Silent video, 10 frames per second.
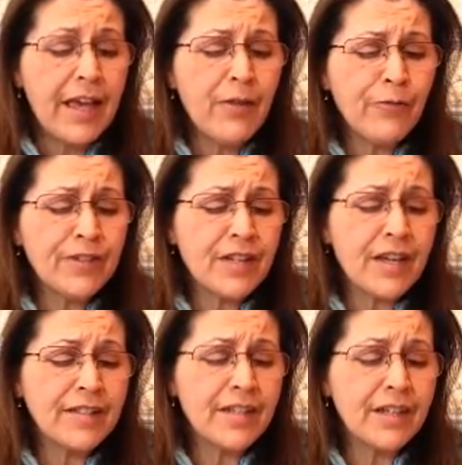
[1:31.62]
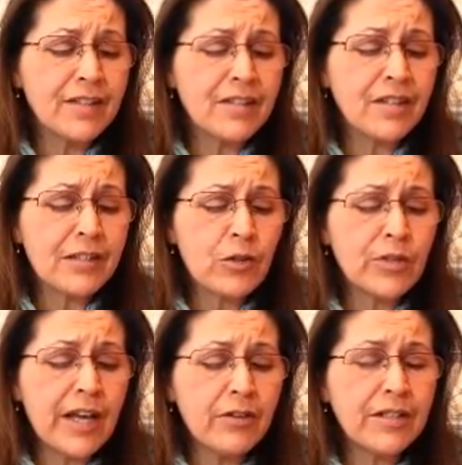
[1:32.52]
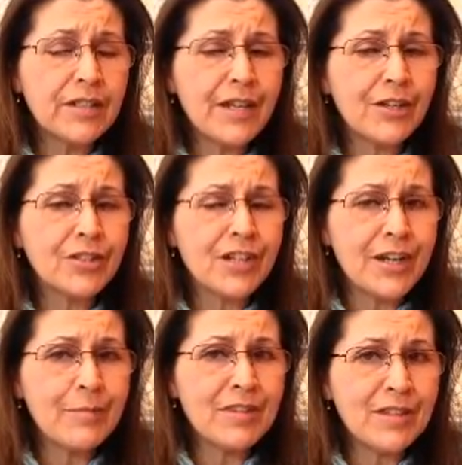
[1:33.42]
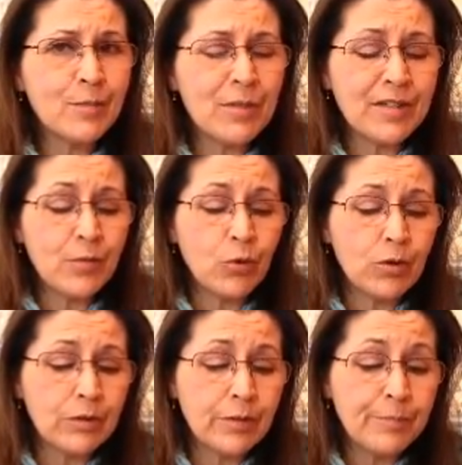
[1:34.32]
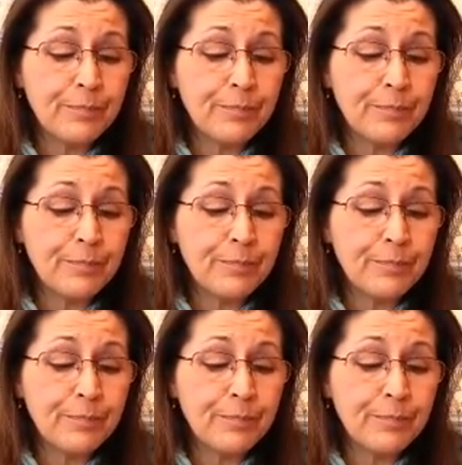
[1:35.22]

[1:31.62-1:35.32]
emphasizing us to slow down and take our time in this busy world.